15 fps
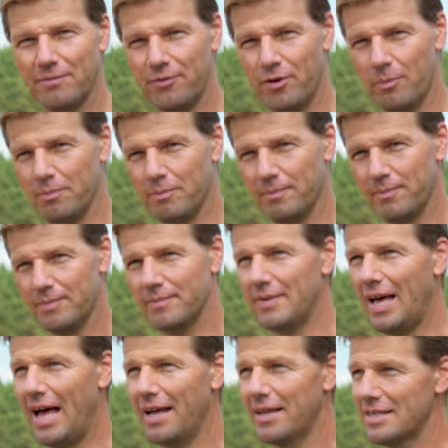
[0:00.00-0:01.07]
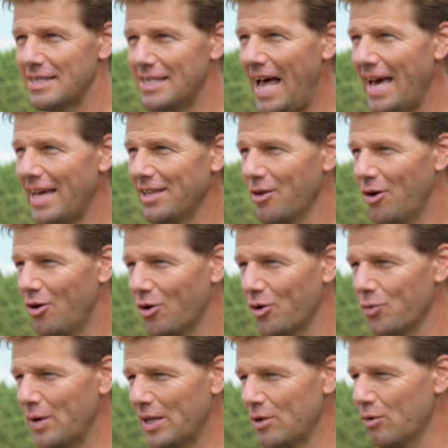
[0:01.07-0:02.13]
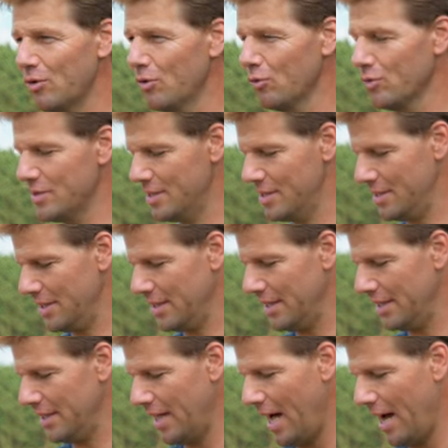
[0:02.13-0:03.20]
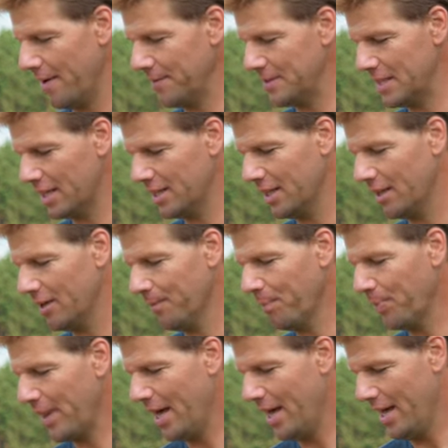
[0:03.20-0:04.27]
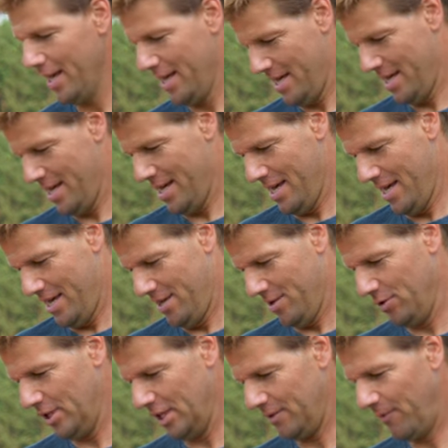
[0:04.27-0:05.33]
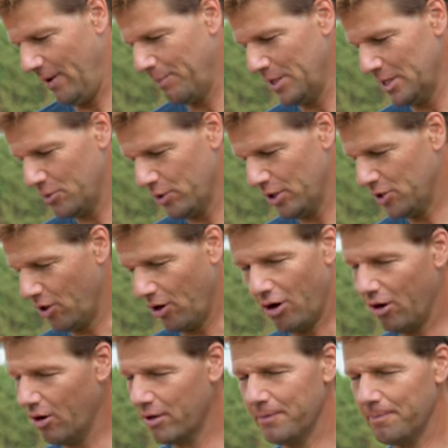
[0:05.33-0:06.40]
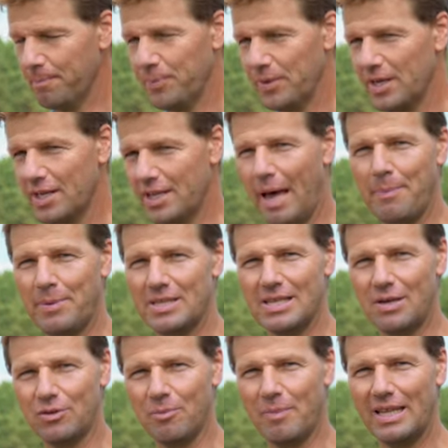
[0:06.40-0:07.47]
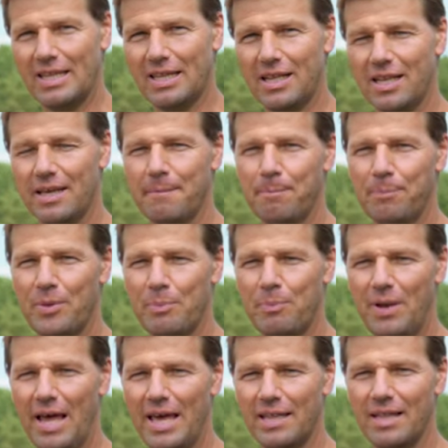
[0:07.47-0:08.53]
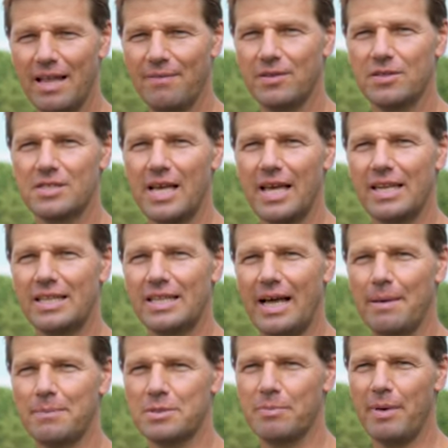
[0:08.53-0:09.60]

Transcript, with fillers: from sight or when you lose uh, R F signal, you just flip the switch or it happens automatically. The plane levels and it comes